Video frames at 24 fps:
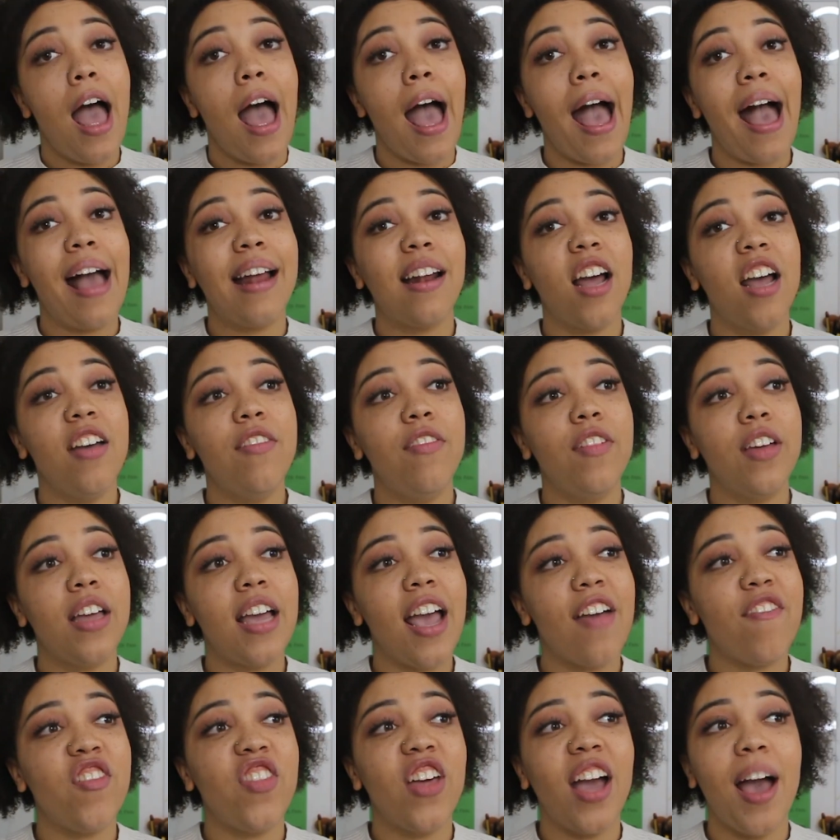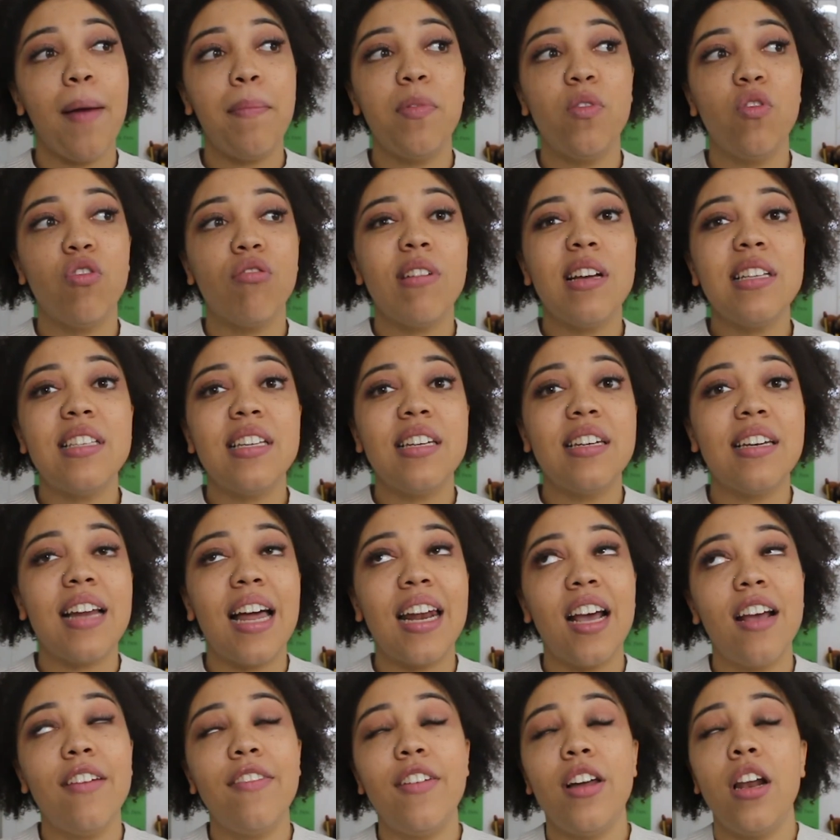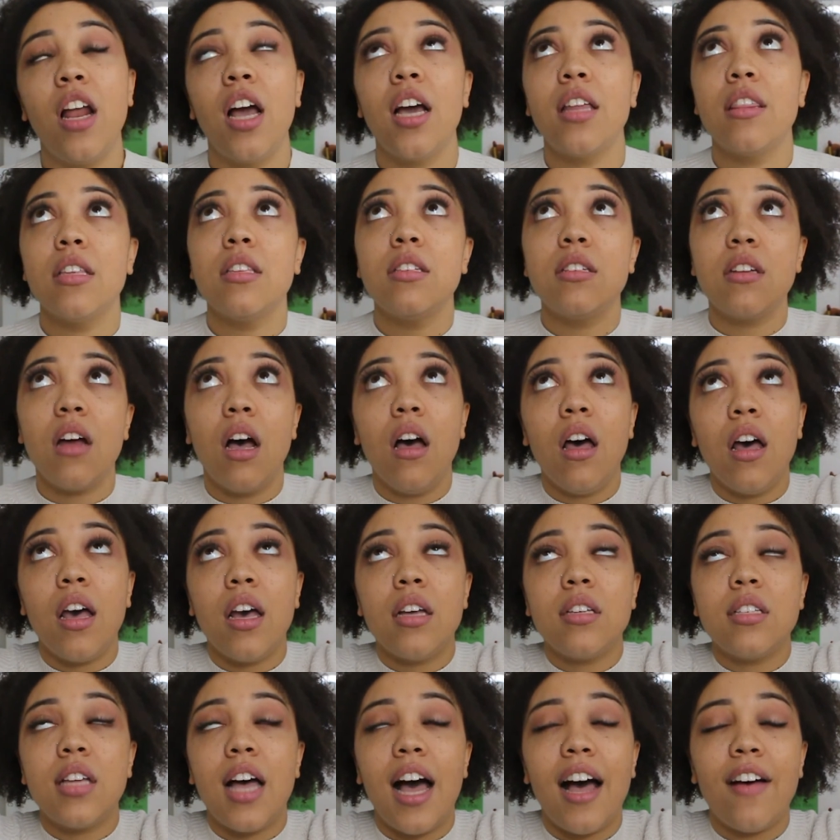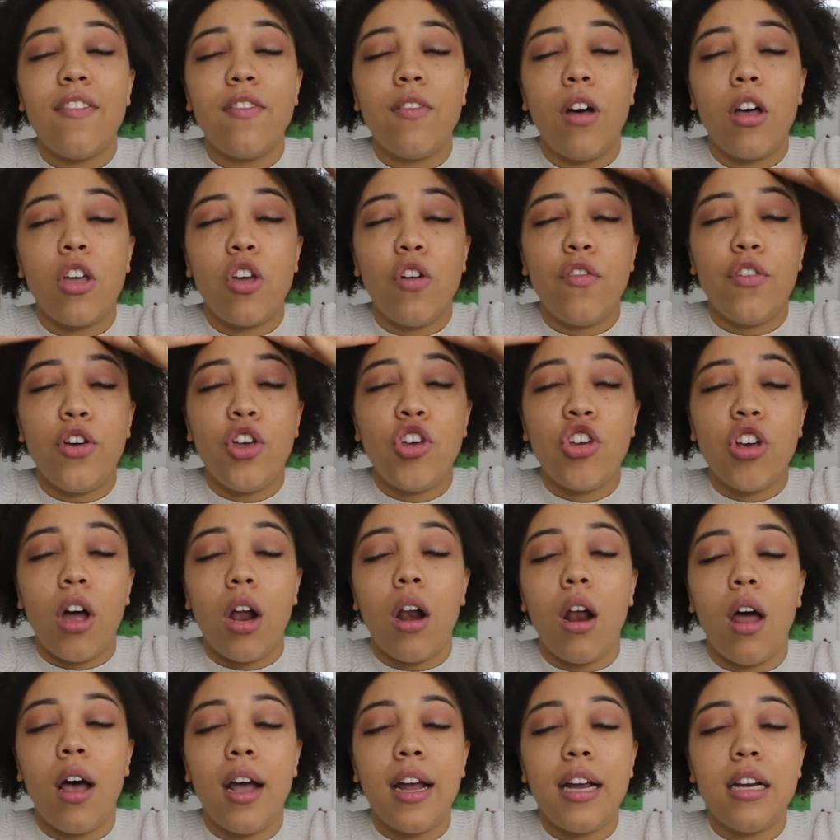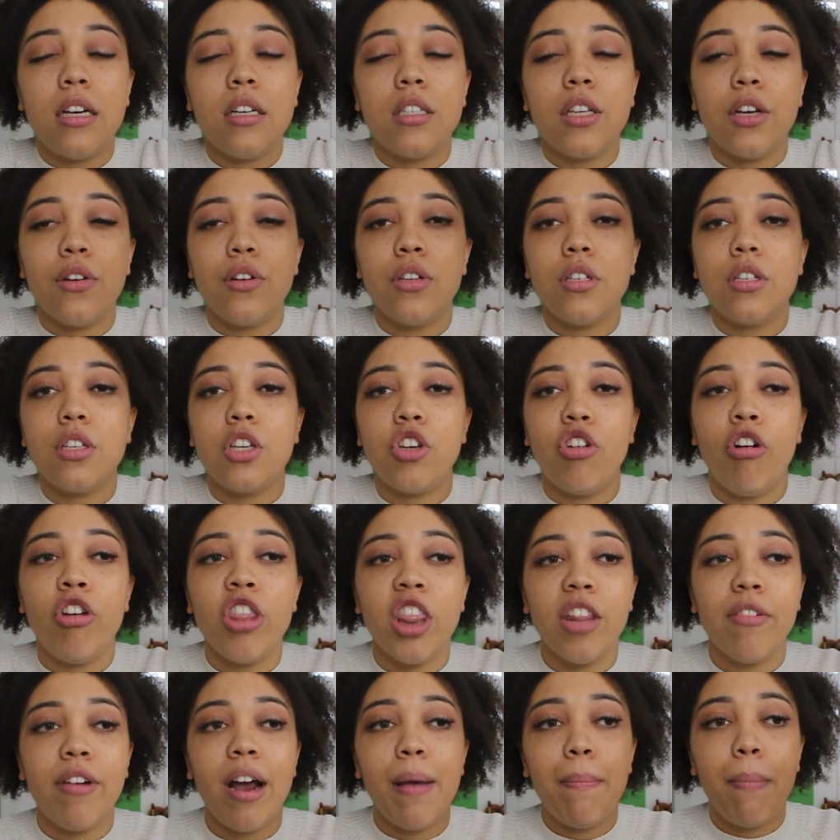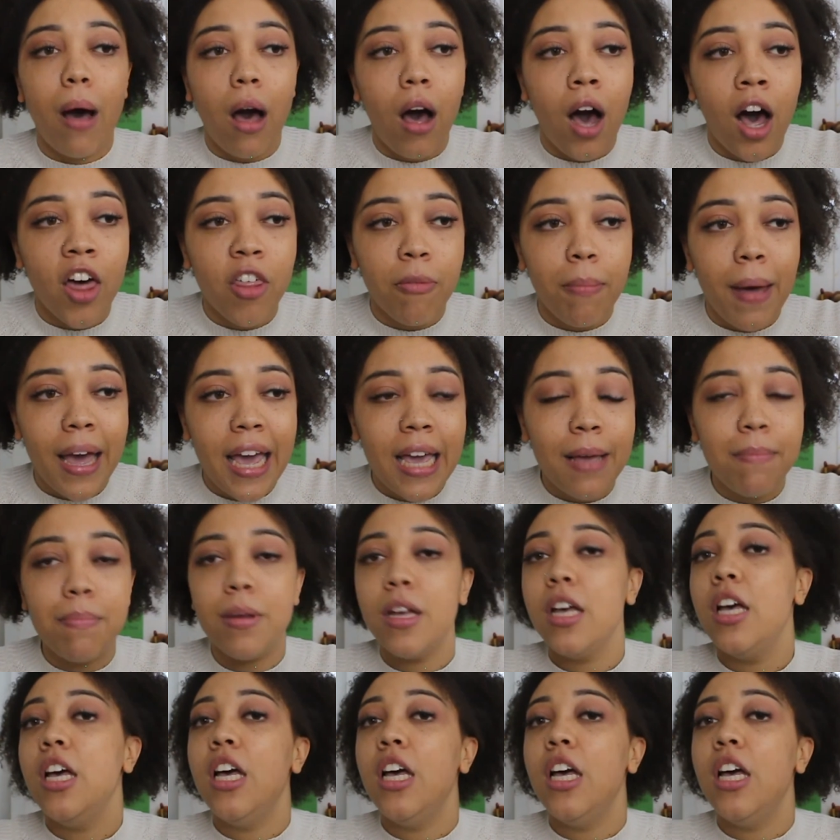And I think everything happens for a reason, and I feel like the stars have your future aligned, so just you're on the right path, babe.